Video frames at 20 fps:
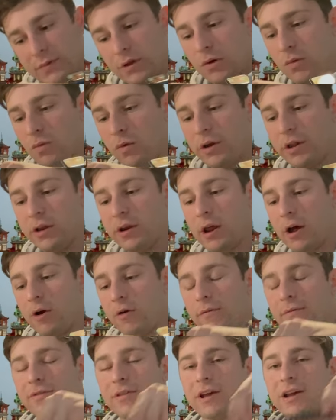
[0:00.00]
what do you
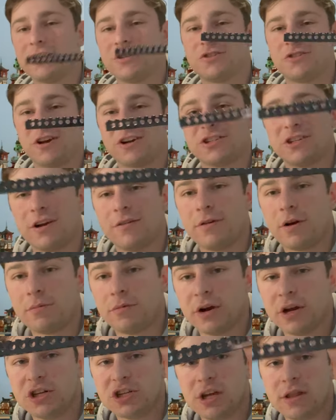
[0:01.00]
know for the construction of our
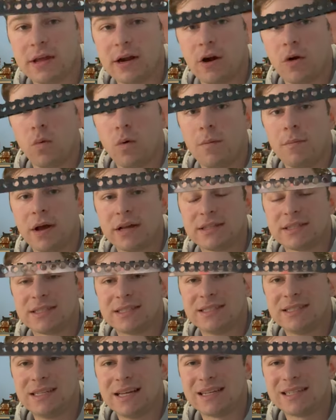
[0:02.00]
bridge? And then our one by
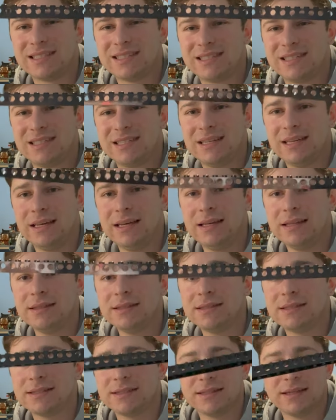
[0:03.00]

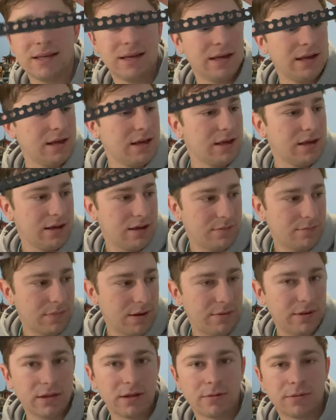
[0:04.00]
16s,
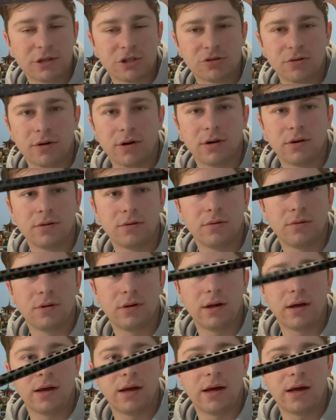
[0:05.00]
maybe a little bit shorter.
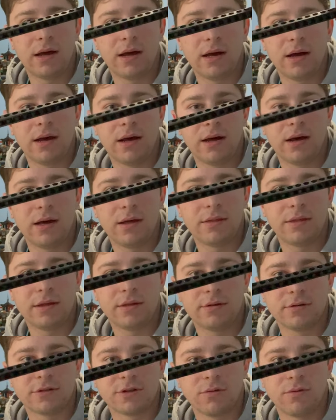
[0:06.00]
Uh, I think
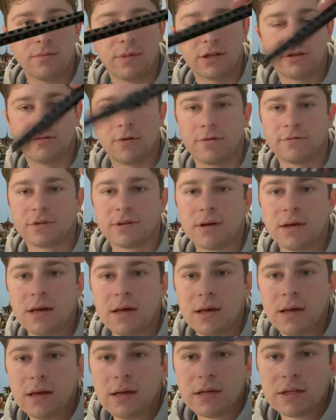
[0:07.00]
those are one by 12s.
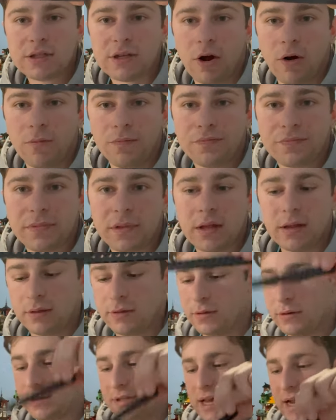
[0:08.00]
So
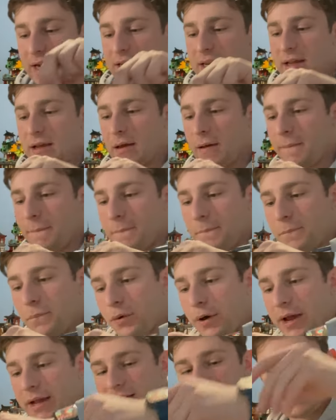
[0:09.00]
Technic
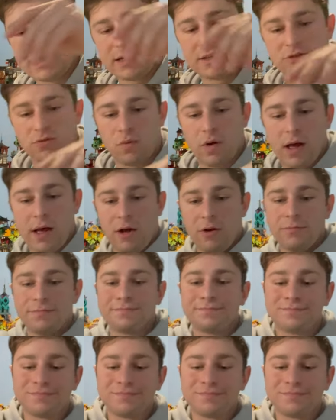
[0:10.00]
bricks as well.